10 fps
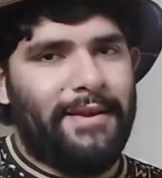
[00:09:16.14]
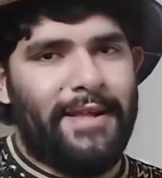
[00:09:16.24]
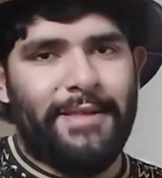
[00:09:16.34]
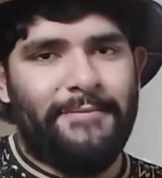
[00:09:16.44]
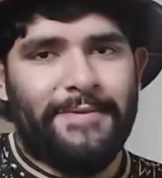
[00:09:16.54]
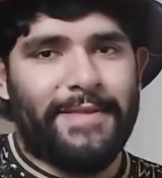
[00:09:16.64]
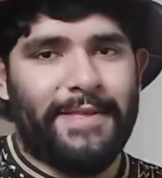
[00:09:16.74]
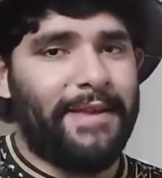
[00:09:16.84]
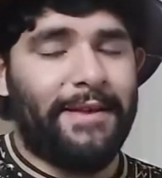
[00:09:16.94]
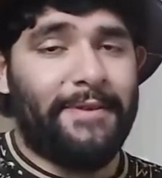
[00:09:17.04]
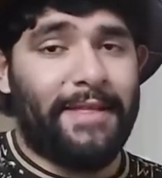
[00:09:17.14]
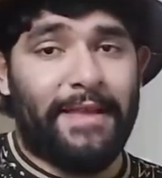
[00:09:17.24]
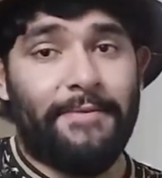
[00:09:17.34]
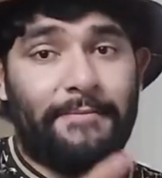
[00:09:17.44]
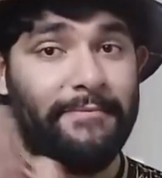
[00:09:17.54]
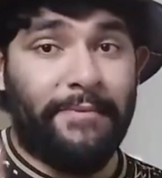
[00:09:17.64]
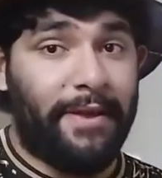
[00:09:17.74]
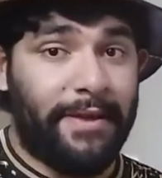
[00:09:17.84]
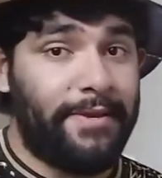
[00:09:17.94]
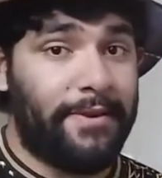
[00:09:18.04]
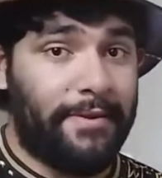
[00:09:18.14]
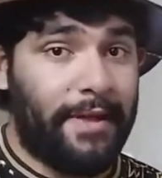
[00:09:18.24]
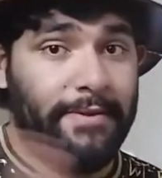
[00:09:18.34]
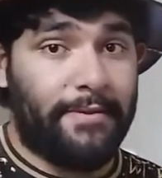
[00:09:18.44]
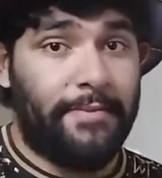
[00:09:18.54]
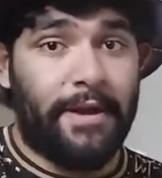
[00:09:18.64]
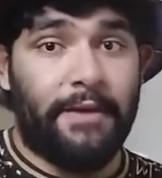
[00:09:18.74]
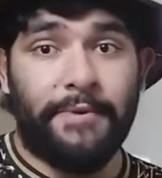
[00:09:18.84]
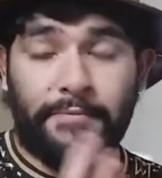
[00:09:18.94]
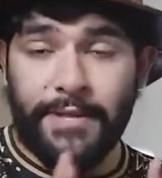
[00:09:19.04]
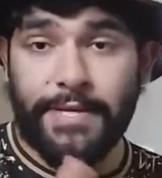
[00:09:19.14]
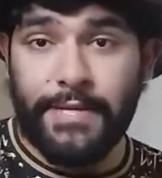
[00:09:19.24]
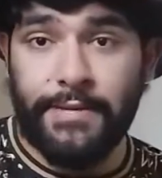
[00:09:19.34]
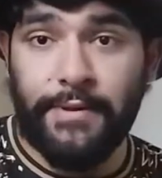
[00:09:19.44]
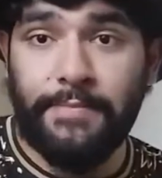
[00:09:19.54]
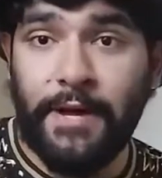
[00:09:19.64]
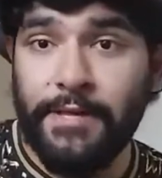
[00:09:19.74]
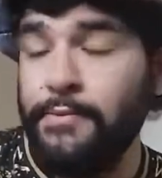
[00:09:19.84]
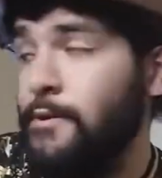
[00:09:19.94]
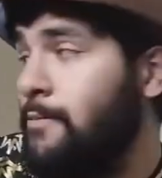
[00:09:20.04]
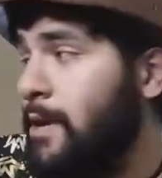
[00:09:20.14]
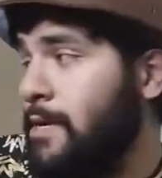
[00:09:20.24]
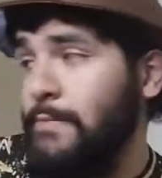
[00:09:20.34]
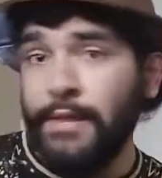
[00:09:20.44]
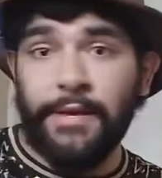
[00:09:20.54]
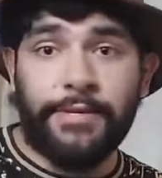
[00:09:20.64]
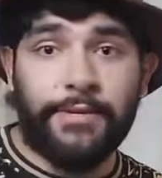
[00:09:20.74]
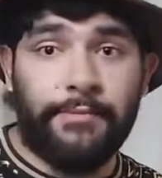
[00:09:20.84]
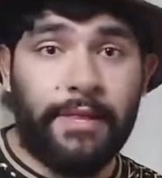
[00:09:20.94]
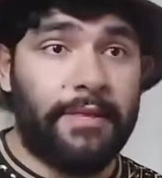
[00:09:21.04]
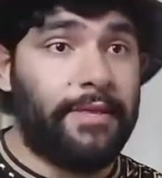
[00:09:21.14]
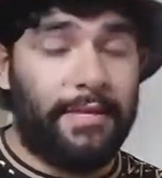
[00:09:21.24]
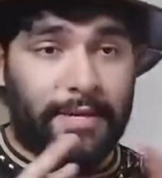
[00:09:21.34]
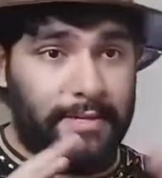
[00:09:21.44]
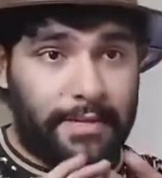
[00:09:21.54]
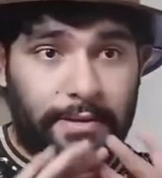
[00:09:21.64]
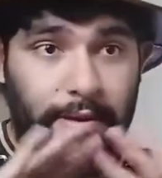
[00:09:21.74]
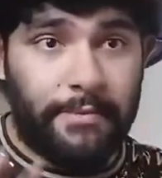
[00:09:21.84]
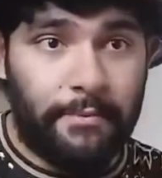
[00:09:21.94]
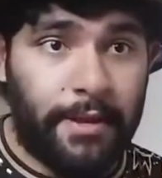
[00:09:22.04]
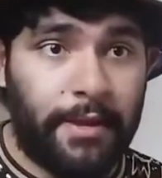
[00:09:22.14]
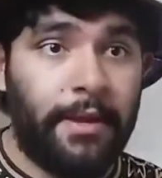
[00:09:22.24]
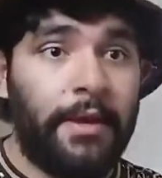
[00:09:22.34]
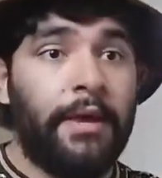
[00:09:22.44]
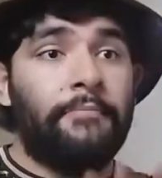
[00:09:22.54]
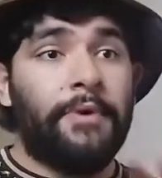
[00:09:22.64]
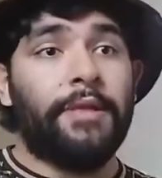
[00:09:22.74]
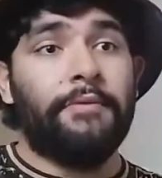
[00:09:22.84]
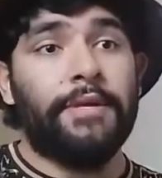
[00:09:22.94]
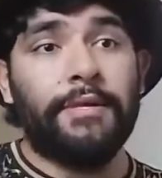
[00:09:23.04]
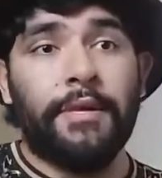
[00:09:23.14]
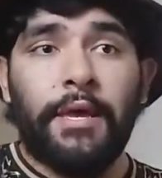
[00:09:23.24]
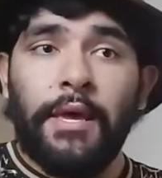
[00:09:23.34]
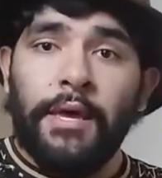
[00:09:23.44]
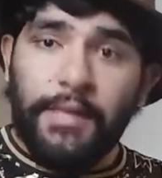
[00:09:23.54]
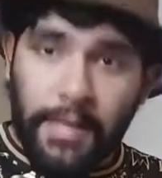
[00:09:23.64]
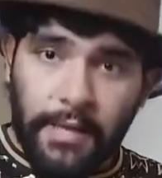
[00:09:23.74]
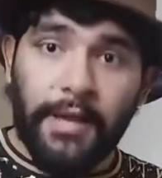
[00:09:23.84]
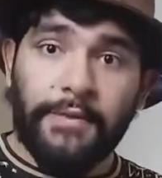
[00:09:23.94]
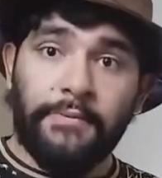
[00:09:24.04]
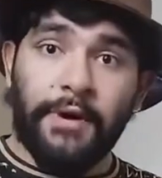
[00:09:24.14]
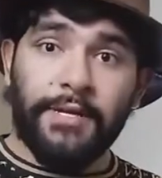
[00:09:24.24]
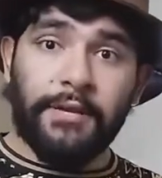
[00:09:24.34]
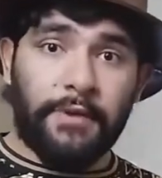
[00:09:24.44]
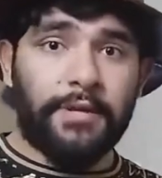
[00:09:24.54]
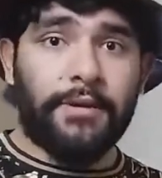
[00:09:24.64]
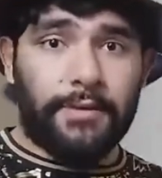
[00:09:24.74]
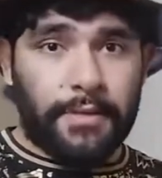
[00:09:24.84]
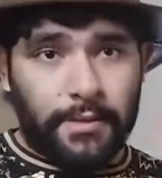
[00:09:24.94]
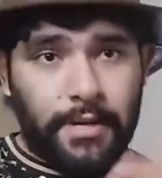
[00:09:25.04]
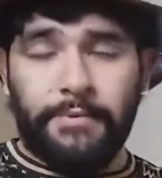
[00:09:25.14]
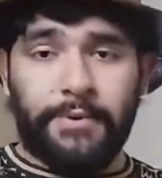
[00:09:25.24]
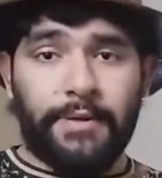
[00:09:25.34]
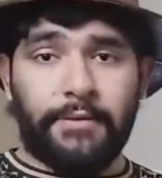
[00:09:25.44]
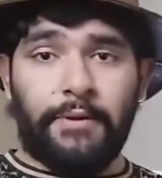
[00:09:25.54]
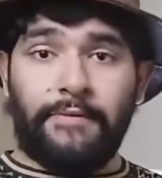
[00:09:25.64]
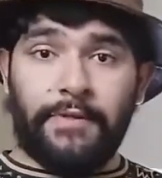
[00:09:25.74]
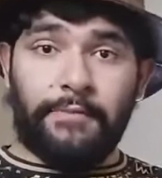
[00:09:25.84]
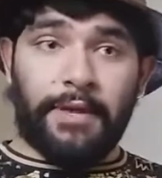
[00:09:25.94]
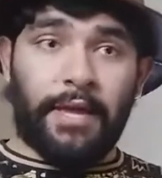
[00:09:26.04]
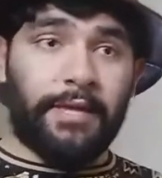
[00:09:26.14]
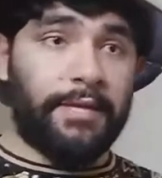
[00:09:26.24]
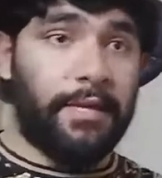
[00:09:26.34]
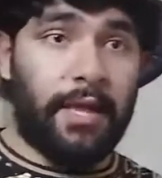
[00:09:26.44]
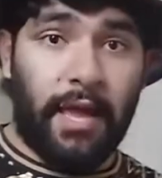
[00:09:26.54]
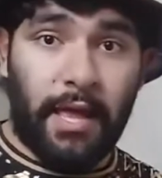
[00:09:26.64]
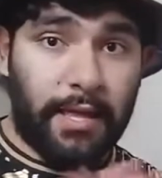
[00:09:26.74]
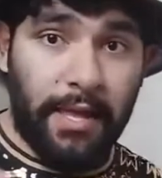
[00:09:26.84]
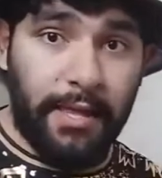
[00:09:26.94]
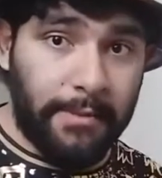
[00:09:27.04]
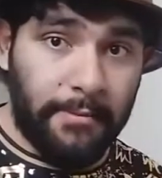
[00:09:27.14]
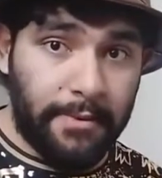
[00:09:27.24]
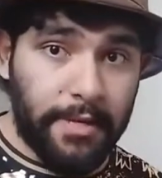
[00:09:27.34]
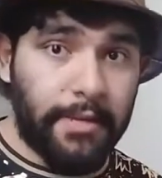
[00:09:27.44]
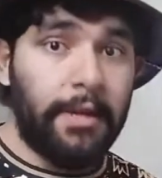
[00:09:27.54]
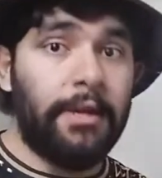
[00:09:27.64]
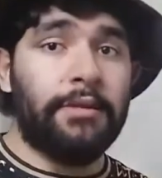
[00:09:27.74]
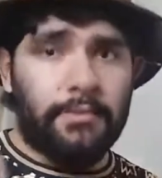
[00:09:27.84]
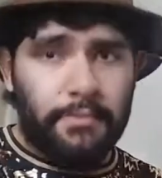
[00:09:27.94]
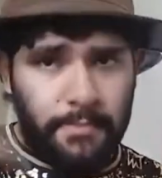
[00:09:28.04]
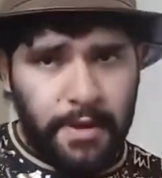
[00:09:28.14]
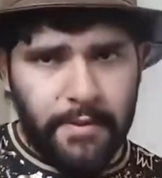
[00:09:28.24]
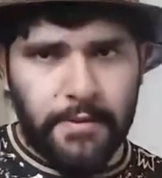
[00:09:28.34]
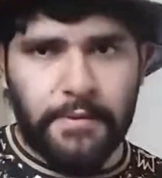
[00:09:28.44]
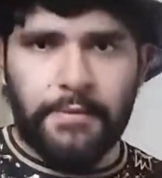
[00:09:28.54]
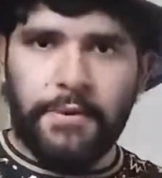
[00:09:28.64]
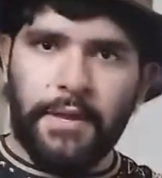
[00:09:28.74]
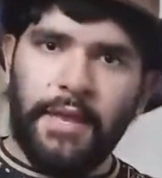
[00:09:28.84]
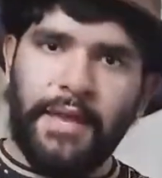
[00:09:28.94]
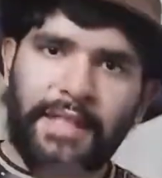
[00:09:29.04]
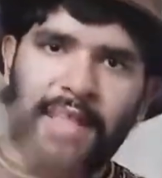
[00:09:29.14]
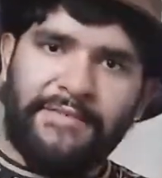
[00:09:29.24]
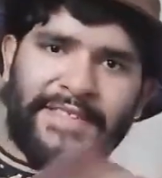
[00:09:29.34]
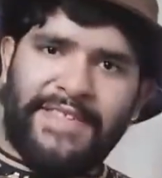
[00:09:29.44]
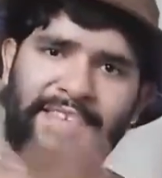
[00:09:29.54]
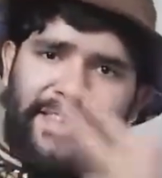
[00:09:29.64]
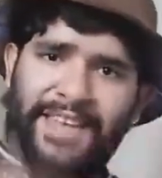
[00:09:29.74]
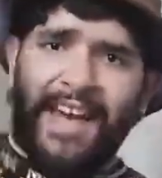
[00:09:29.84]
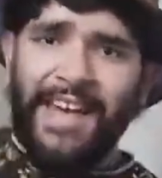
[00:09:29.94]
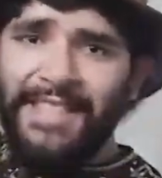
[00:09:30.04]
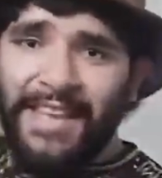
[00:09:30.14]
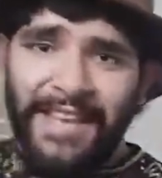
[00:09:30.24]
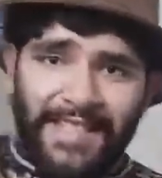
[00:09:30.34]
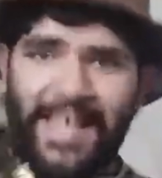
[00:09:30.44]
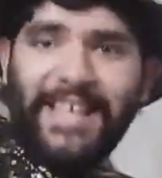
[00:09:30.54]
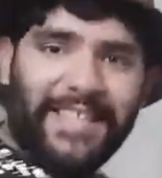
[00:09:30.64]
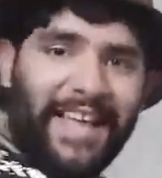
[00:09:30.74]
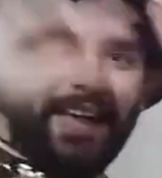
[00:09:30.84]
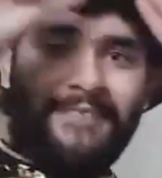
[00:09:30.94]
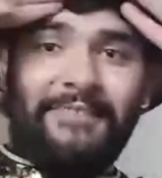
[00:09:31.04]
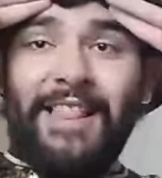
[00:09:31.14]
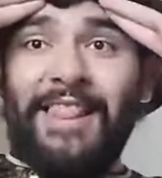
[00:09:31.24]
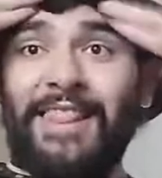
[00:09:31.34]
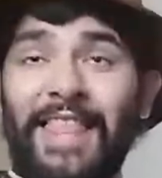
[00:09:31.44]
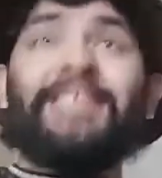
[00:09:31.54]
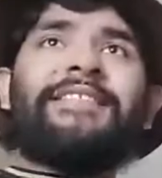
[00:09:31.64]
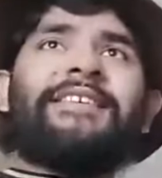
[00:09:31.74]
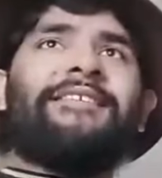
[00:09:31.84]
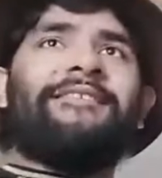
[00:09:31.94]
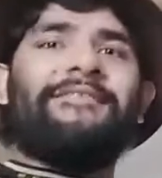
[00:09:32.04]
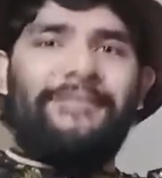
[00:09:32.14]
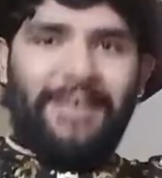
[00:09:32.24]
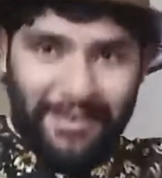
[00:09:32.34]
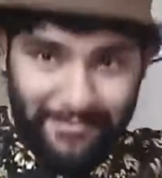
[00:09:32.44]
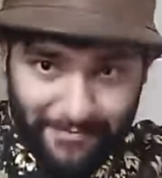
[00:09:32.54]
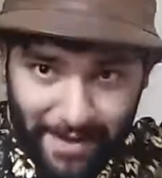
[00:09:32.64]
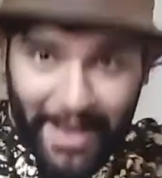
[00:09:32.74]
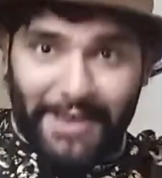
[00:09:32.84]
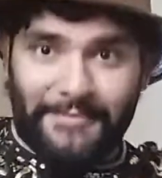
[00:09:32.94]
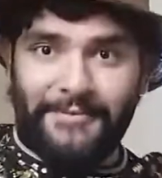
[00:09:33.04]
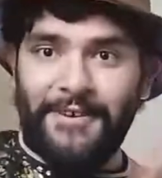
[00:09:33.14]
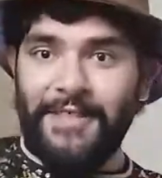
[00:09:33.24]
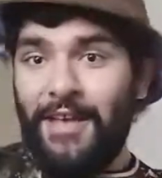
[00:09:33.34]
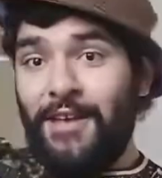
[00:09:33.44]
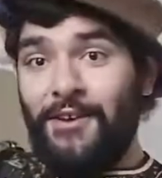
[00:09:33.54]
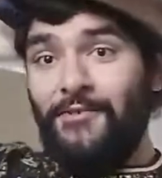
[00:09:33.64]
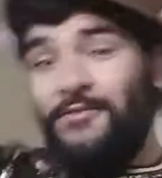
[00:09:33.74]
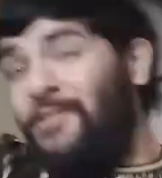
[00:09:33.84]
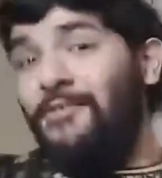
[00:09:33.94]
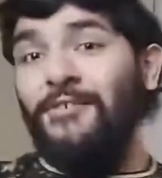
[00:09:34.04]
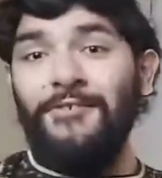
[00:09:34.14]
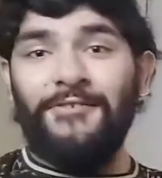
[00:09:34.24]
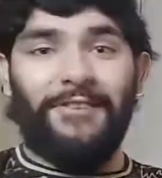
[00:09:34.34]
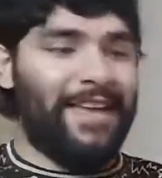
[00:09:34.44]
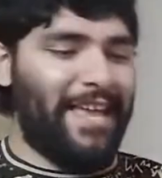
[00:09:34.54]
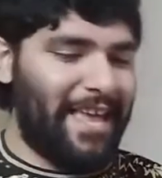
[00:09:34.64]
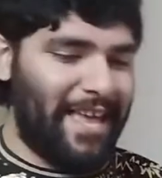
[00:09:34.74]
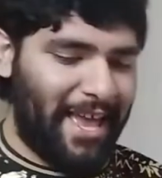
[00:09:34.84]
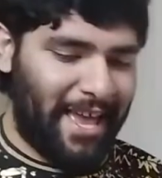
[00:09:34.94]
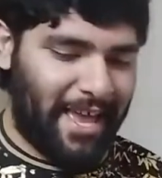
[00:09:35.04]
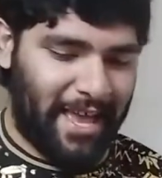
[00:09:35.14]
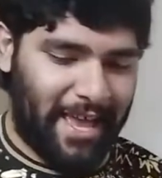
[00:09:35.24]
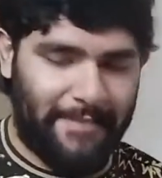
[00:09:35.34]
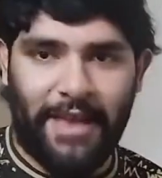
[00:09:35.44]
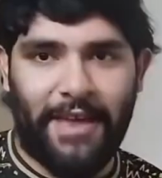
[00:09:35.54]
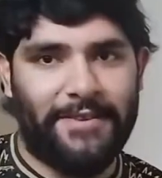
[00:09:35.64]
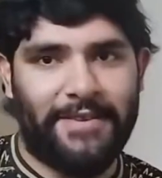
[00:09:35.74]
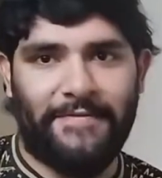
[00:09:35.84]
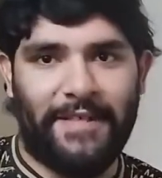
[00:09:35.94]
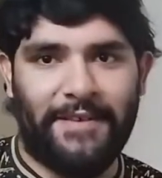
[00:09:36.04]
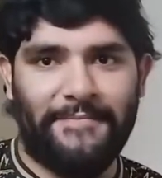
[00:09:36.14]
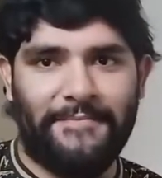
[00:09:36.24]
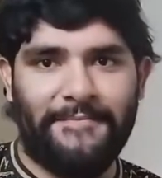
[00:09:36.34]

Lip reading: I don't even know what to say. I mean, that's pretty much my intro and outro, but I want to release it as soon as possible, go back to my live stream and discuss it to everybody. But anyways, thank you guys for watching. Make sure you subscribe and click the bell for notification. And yeah, that's pretty much it. So this has been PM313, and I will see you guys next time. Let's go, and bye, everyone. Woohoo! And my hand just fell off.